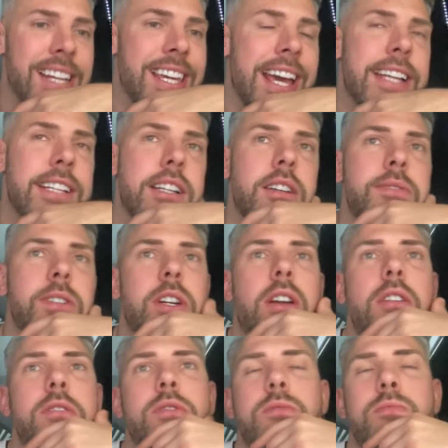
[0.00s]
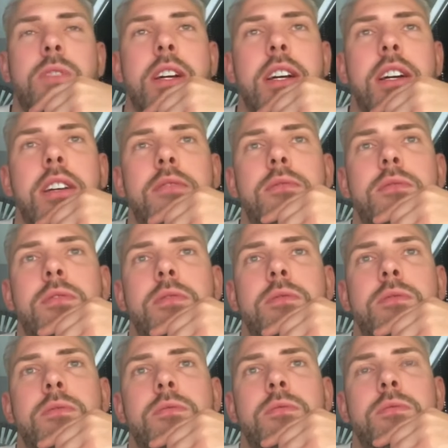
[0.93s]
Again, another close
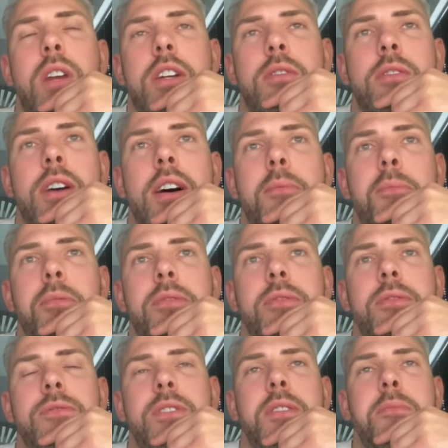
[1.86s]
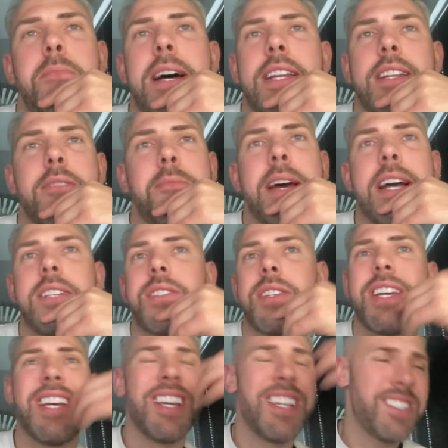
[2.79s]
runner-up for man of the
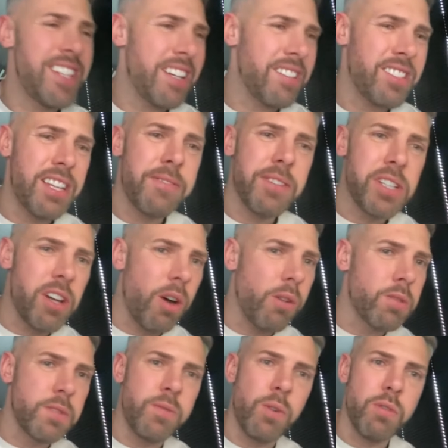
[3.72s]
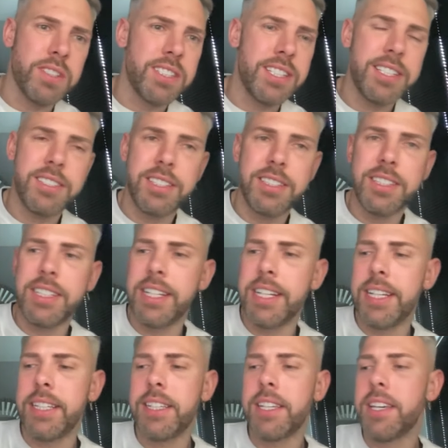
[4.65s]
match. It's now 7 goals, 4 assists in the
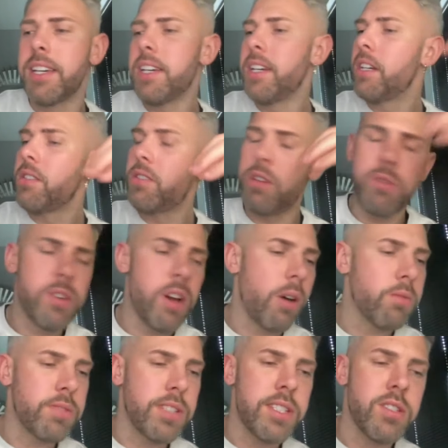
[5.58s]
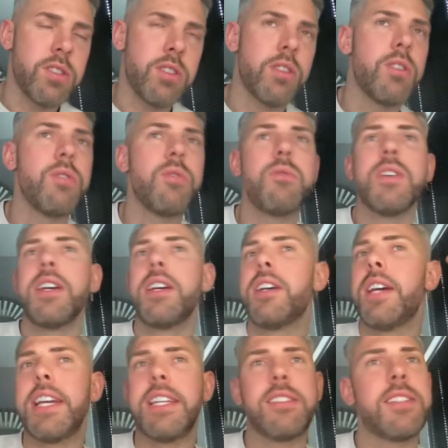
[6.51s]
league, 2 goals in 2.
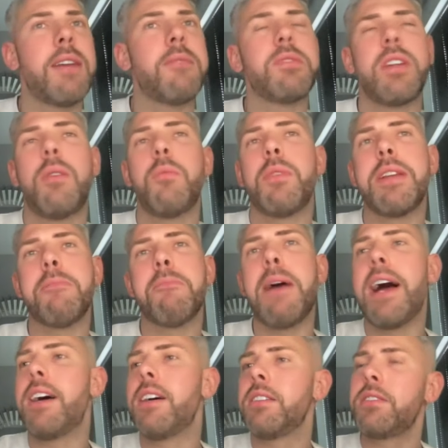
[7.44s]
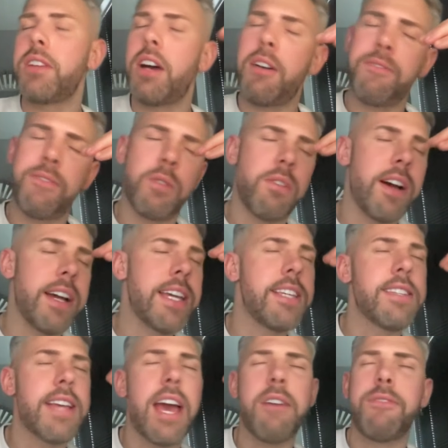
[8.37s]
He steps up when it matters. I feel like
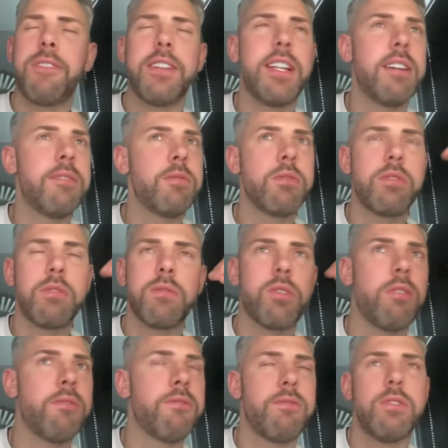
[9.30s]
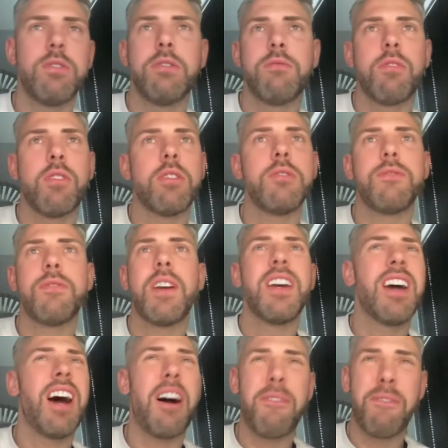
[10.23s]
his effort levels have gone through the roof.
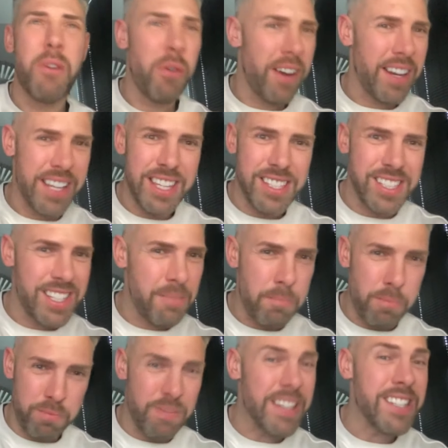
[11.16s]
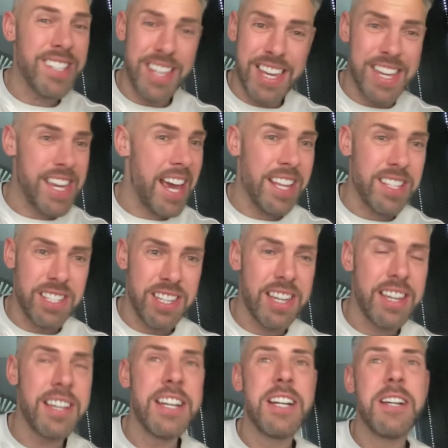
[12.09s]
I feel like he gets
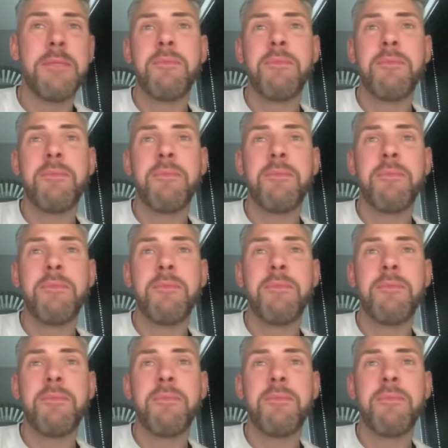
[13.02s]
it.